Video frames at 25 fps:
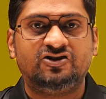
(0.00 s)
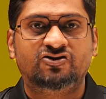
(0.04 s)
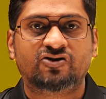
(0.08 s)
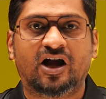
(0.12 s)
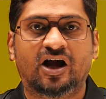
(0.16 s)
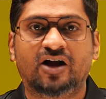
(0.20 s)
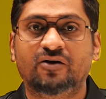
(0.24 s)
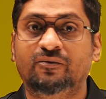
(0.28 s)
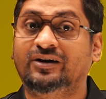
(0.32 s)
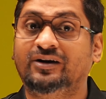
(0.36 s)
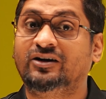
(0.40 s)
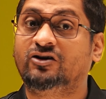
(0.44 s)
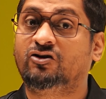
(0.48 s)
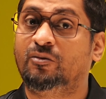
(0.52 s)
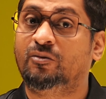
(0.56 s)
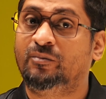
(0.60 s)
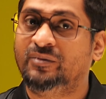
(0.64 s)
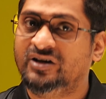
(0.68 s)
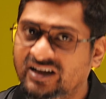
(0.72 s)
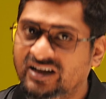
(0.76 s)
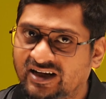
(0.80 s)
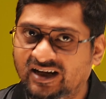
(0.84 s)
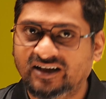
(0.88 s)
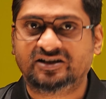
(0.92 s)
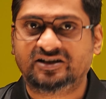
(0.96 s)
try when
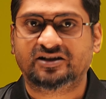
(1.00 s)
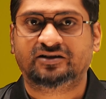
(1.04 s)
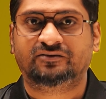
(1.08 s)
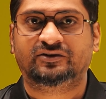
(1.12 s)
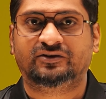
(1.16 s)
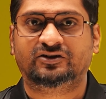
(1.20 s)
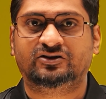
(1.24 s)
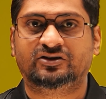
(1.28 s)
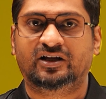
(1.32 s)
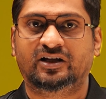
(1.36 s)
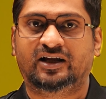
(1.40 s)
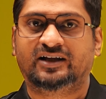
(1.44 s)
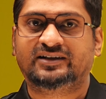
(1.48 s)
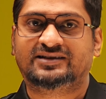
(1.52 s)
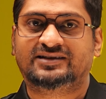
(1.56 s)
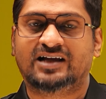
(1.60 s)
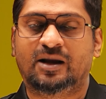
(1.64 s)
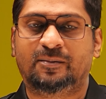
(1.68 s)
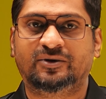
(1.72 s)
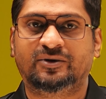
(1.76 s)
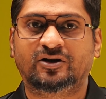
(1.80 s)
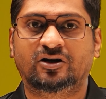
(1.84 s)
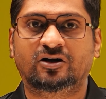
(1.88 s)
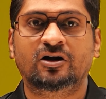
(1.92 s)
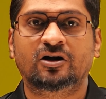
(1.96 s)
communicating with the
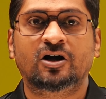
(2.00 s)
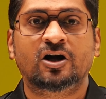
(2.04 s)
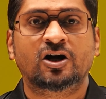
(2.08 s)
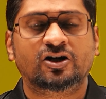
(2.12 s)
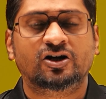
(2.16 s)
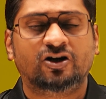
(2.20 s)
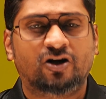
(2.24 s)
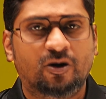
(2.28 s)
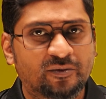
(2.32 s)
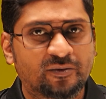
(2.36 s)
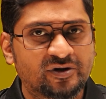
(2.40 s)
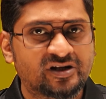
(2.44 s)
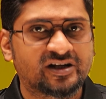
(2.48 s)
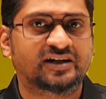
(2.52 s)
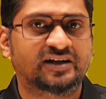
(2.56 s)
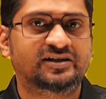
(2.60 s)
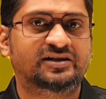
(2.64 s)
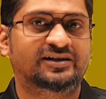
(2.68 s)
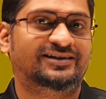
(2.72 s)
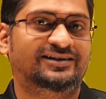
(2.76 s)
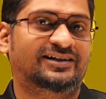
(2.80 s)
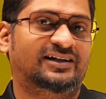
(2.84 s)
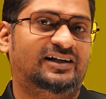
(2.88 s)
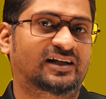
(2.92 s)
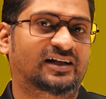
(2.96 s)
examiner,
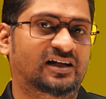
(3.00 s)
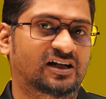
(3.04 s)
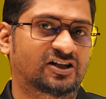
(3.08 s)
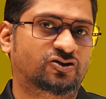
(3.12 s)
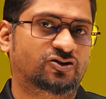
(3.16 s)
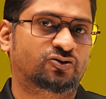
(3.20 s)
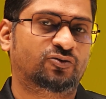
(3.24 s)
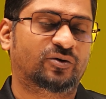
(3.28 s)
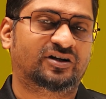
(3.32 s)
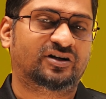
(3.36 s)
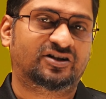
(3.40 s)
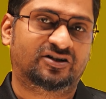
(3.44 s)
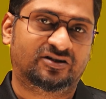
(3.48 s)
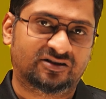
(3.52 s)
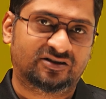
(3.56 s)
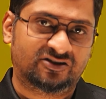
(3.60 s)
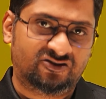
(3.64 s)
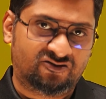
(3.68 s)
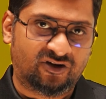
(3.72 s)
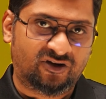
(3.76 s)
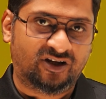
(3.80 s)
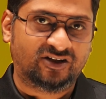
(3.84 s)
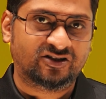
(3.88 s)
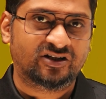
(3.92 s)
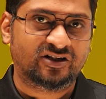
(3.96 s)
communicating in English to a
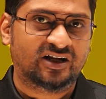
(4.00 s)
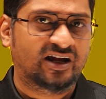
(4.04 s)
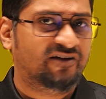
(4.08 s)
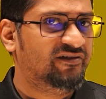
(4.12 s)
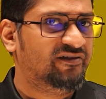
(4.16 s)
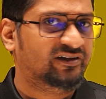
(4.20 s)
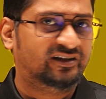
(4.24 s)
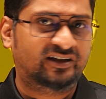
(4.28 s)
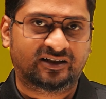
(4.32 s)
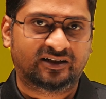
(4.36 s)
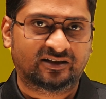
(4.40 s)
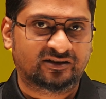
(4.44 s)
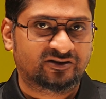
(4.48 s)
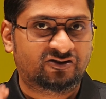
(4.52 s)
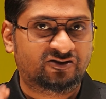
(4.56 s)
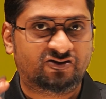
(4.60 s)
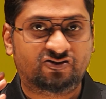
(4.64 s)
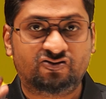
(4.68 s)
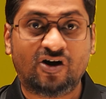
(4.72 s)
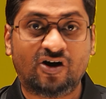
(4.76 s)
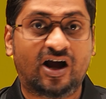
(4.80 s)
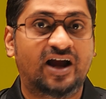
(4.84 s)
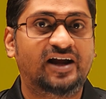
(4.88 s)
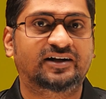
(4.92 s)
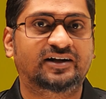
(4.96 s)
stranger, everything.
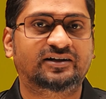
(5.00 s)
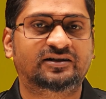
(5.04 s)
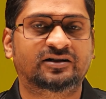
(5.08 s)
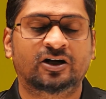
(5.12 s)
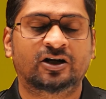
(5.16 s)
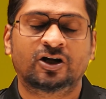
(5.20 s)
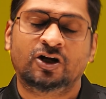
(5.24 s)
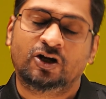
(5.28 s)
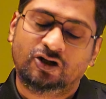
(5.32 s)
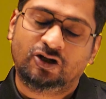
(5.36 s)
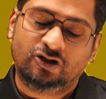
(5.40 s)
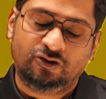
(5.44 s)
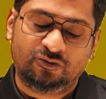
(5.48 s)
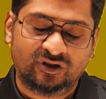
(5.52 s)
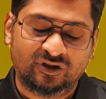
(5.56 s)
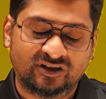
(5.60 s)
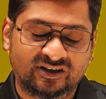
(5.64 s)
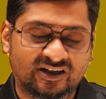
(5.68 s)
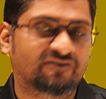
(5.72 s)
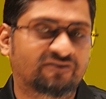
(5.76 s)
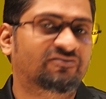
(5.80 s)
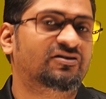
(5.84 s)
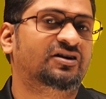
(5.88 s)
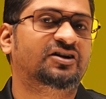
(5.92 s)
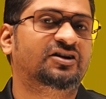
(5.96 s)
Try it. You will
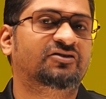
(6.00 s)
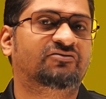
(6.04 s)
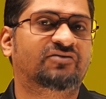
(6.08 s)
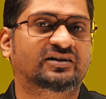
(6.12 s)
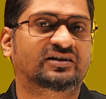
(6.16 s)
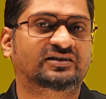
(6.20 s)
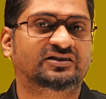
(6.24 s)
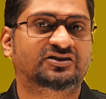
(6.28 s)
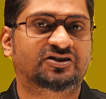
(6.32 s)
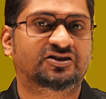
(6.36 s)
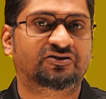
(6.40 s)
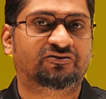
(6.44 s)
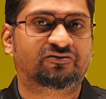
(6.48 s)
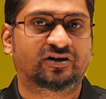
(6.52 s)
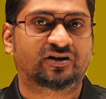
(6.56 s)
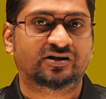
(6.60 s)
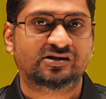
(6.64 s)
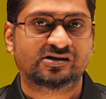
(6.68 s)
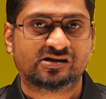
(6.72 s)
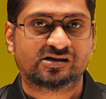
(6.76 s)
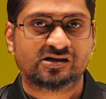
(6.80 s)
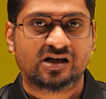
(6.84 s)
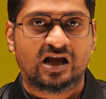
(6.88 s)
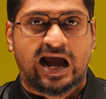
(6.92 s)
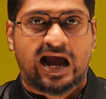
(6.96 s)
definitely find the
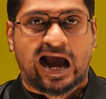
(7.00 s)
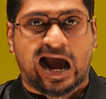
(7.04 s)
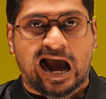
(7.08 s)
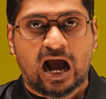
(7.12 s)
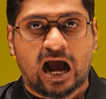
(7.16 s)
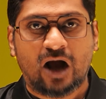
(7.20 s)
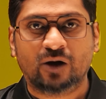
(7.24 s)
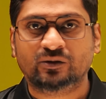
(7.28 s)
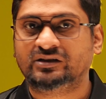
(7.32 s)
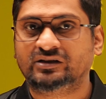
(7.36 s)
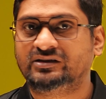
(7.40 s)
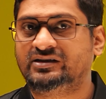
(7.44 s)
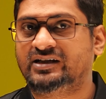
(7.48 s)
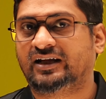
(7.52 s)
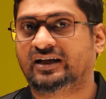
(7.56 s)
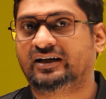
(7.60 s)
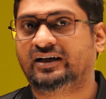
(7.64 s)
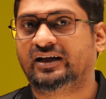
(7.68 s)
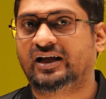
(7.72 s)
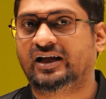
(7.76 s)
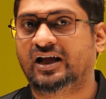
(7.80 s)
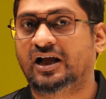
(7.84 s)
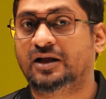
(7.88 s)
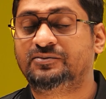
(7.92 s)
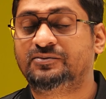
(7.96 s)
difference, how the
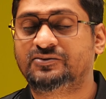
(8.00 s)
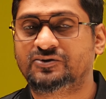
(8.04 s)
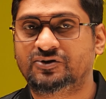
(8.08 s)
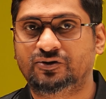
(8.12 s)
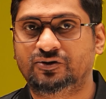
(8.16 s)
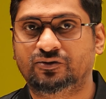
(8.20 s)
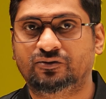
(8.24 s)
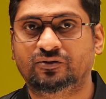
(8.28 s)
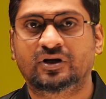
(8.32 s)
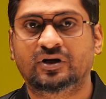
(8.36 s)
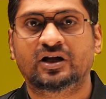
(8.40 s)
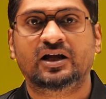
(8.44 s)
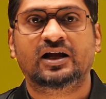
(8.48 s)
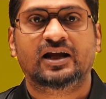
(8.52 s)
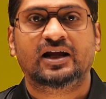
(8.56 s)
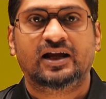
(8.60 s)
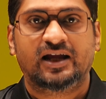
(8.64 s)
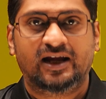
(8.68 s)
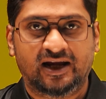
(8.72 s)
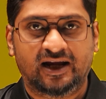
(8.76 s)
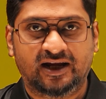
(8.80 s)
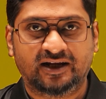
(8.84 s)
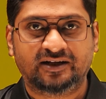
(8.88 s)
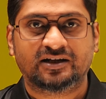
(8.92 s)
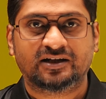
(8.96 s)
technique helps you
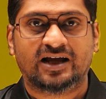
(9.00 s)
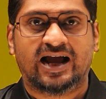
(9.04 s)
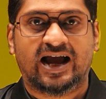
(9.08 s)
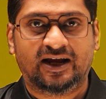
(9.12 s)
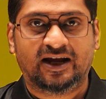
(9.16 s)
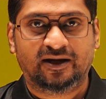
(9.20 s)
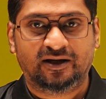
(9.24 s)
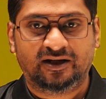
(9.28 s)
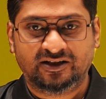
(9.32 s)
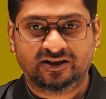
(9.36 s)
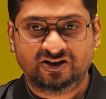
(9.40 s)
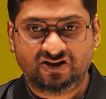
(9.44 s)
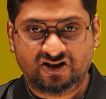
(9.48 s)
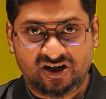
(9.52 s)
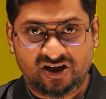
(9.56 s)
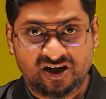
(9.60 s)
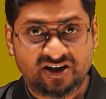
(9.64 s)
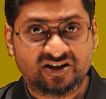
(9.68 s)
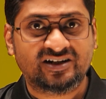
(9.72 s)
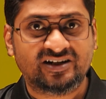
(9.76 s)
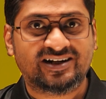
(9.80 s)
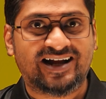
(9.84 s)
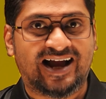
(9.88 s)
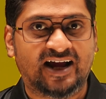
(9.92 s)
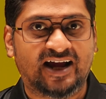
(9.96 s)
in
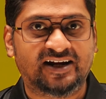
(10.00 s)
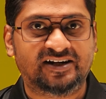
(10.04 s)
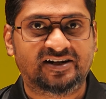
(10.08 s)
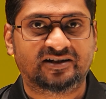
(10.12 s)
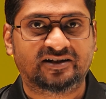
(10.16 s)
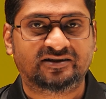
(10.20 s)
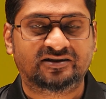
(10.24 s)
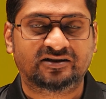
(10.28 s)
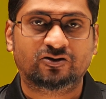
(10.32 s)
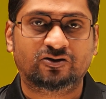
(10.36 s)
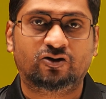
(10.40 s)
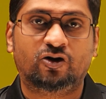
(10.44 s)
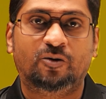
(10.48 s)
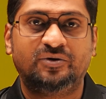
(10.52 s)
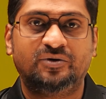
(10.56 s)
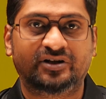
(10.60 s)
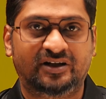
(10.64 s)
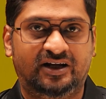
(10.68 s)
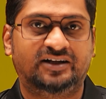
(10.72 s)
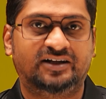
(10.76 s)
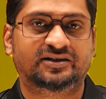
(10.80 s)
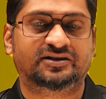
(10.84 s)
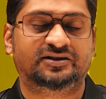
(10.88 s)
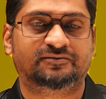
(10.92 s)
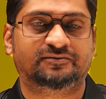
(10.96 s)
generating ideas and
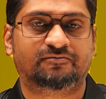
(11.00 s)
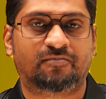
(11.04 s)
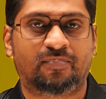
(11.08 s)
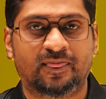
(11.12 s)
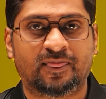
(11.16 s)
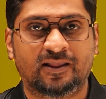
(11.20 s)
communicating.